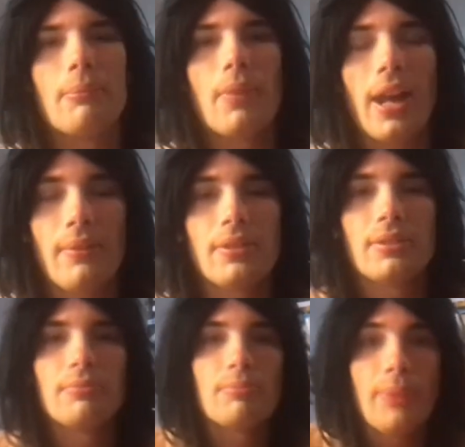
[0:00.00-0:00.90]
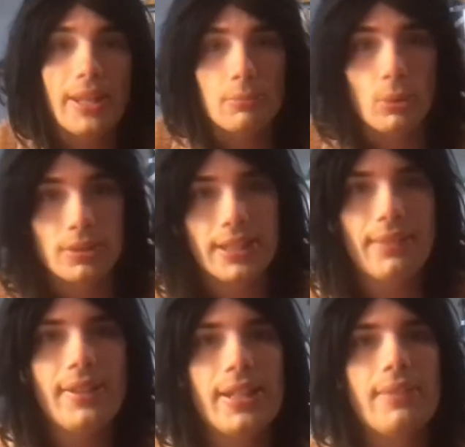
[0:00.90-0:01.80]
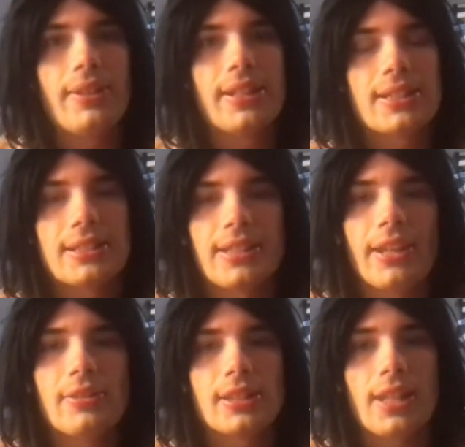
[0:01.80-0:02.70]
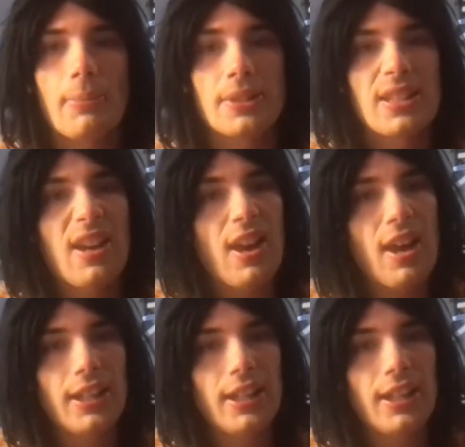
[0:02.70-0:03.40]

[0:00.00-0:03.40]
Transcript: I would make more TV DVDs because I used to tape on a